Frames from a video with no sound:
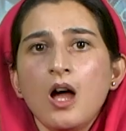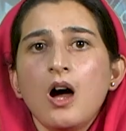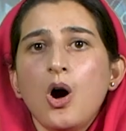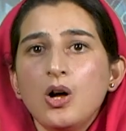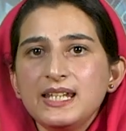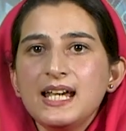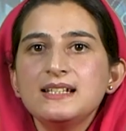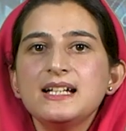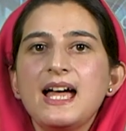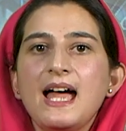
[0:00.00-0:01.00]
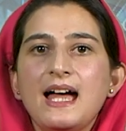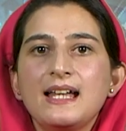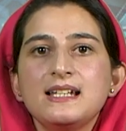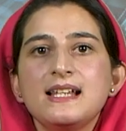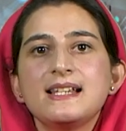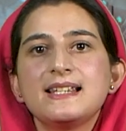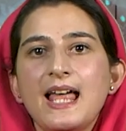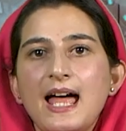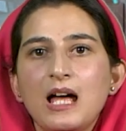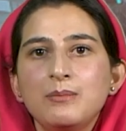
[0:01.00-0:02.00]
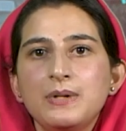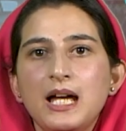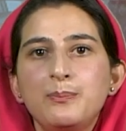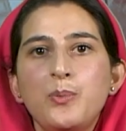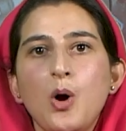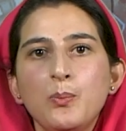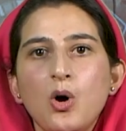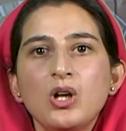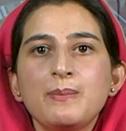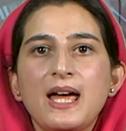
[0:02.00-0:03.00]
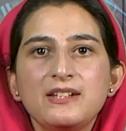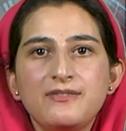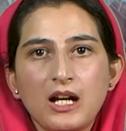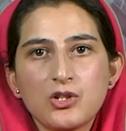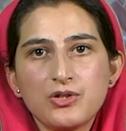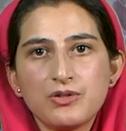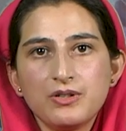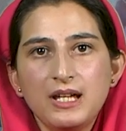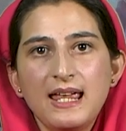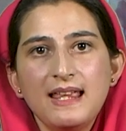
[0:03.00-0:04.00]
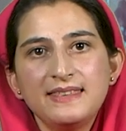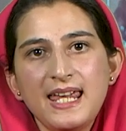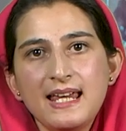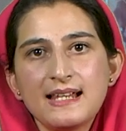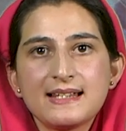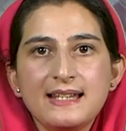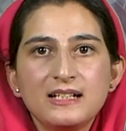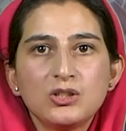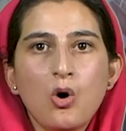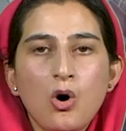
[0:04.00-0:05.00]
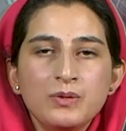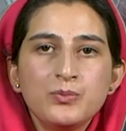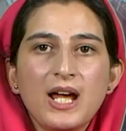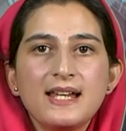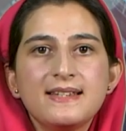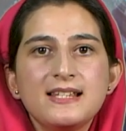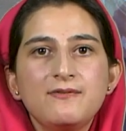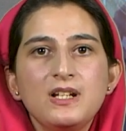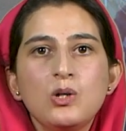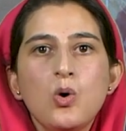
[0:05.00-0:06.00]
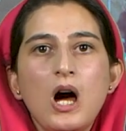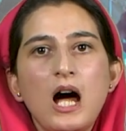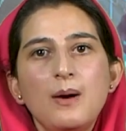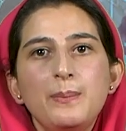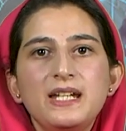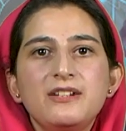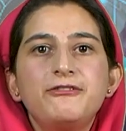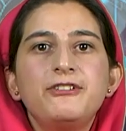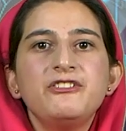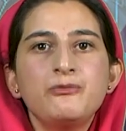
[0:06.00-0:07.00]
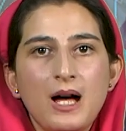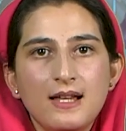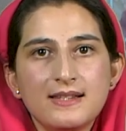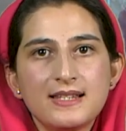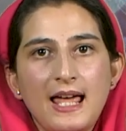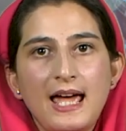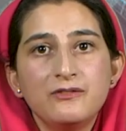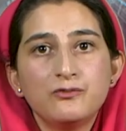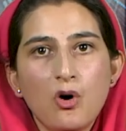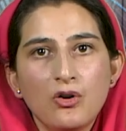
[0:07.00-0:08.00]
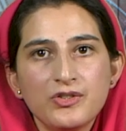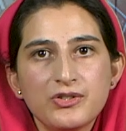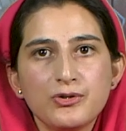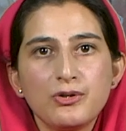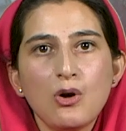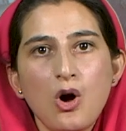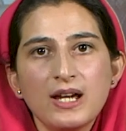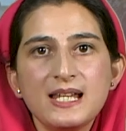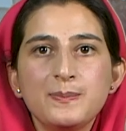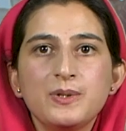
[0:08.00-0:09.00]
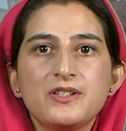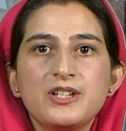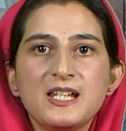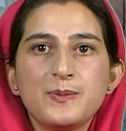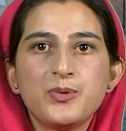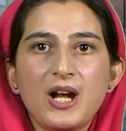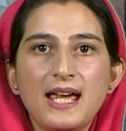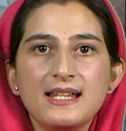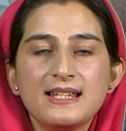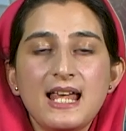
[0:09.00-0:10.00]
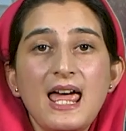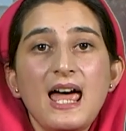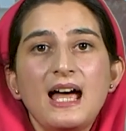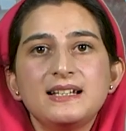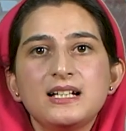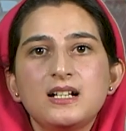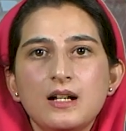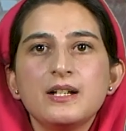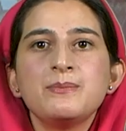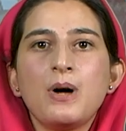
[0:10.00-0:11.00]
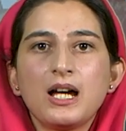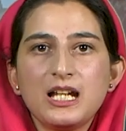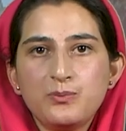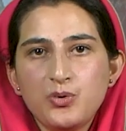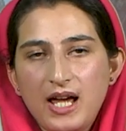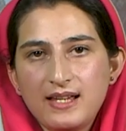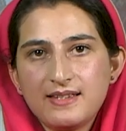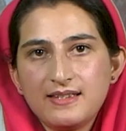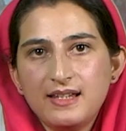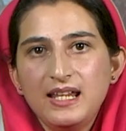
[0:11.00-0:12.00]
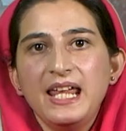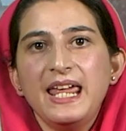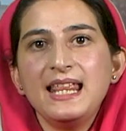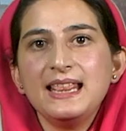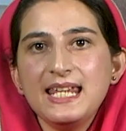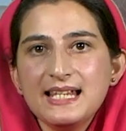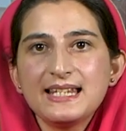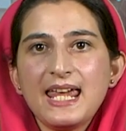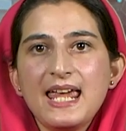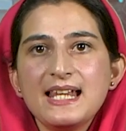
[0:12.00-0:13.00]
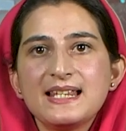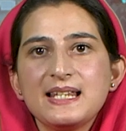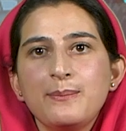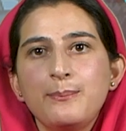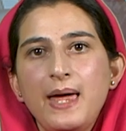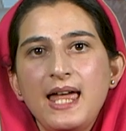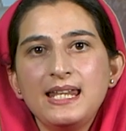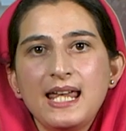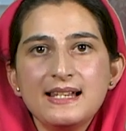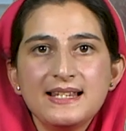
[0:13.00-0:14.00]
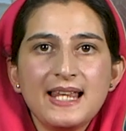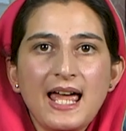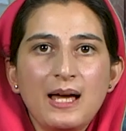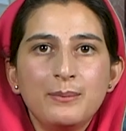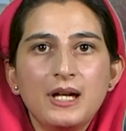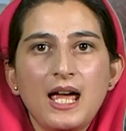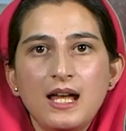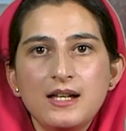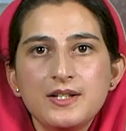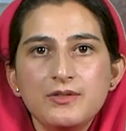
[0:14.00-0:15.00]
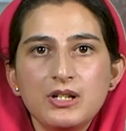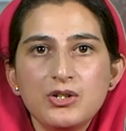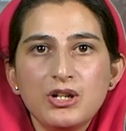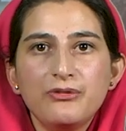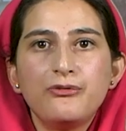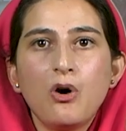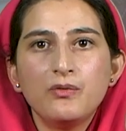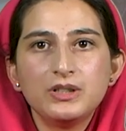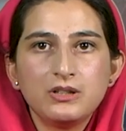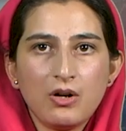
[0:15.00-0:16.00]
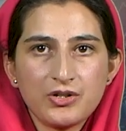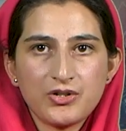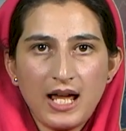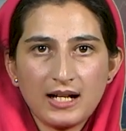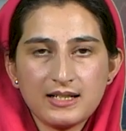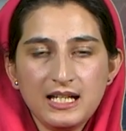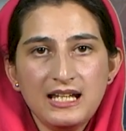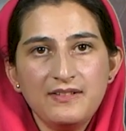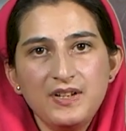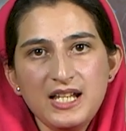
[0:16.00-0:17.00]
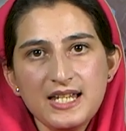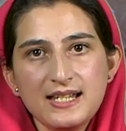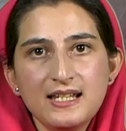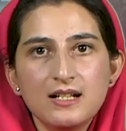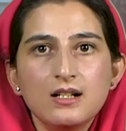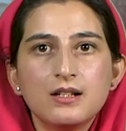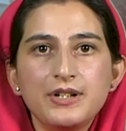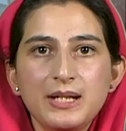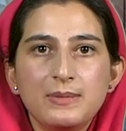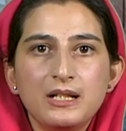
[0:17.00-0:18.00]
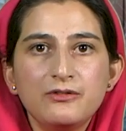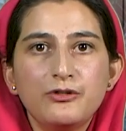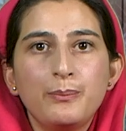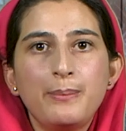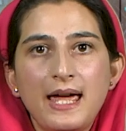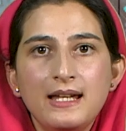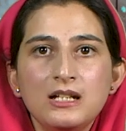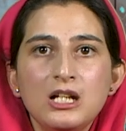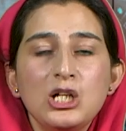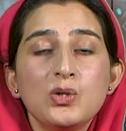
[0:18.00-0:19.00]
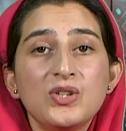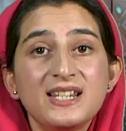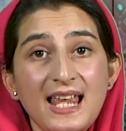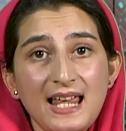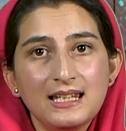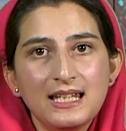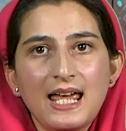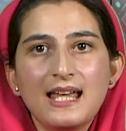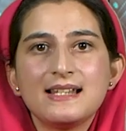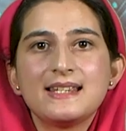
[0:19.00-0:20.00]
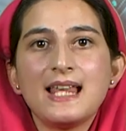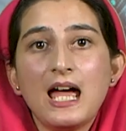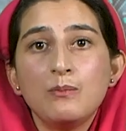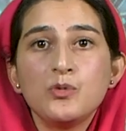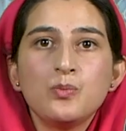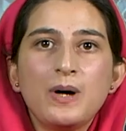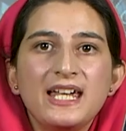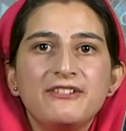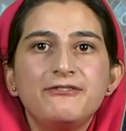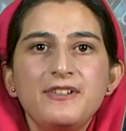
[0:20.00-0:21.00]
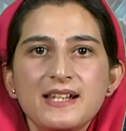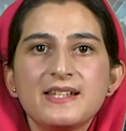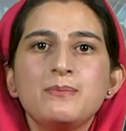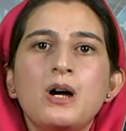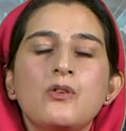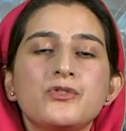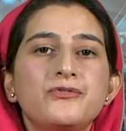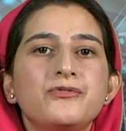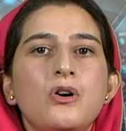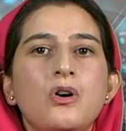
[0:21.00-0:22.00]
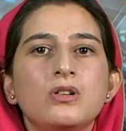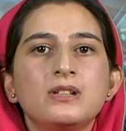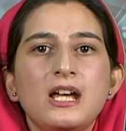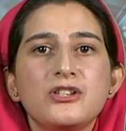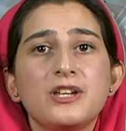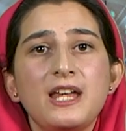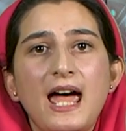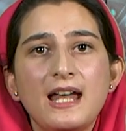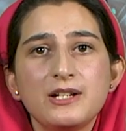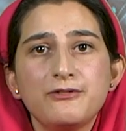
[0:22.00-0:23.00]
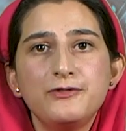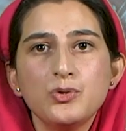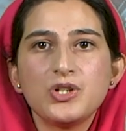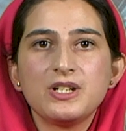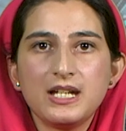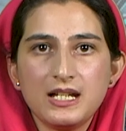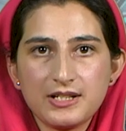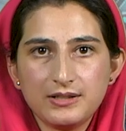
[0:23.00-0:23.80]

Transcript: On the other hand, Sam, a popcorn manufacturer, thinks that corn prices will go up in a few months and wants to lock his purchase price at the current market price. In this case, Ben and Sam enter into a forward contract, which is an agreement for Ben to sell and Sam to buy a fixed amount of corn at a future date,